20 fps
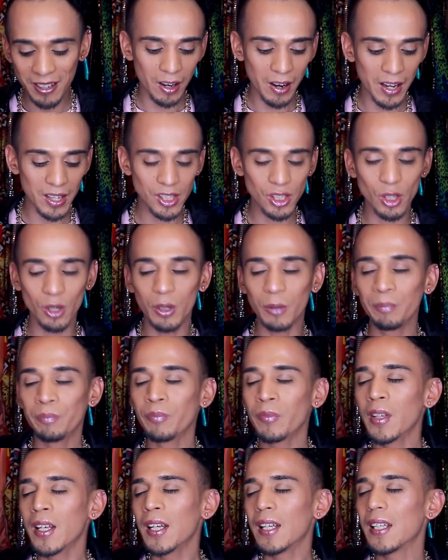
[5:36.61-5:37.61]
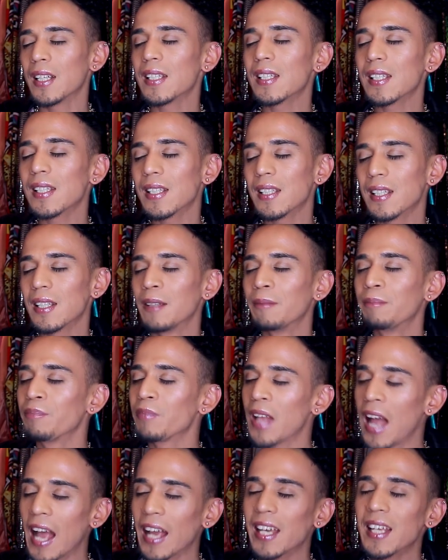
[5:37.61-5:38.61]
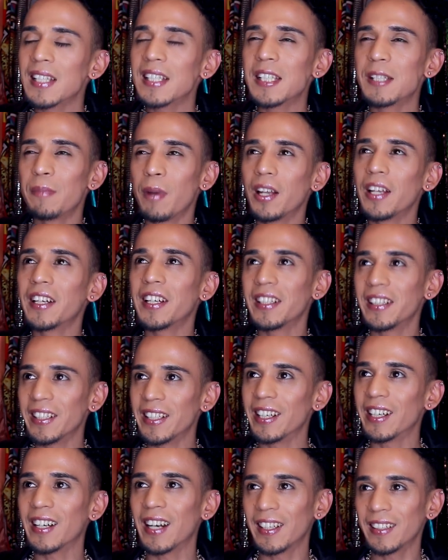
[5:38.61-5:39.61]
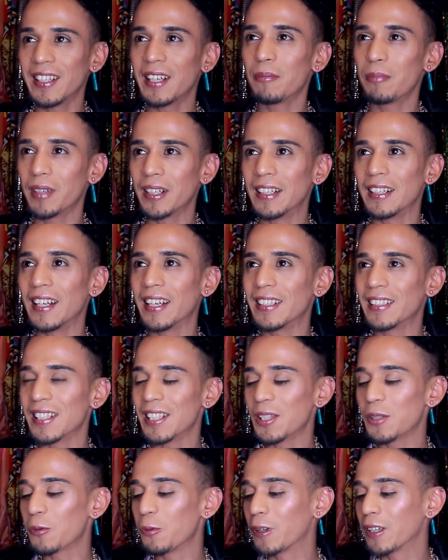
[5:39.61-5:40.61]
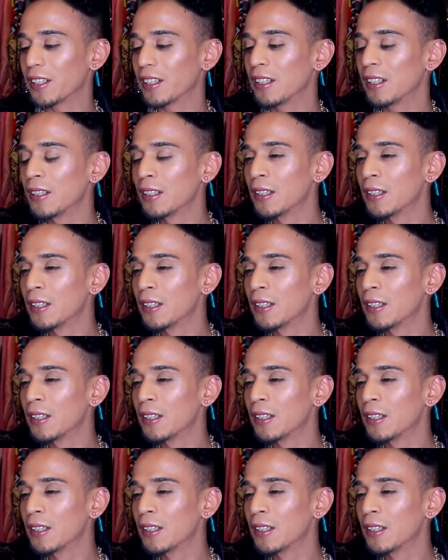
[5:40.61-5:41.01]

All right, so let's, I can smell it in the air. I think I'm gonna like this one.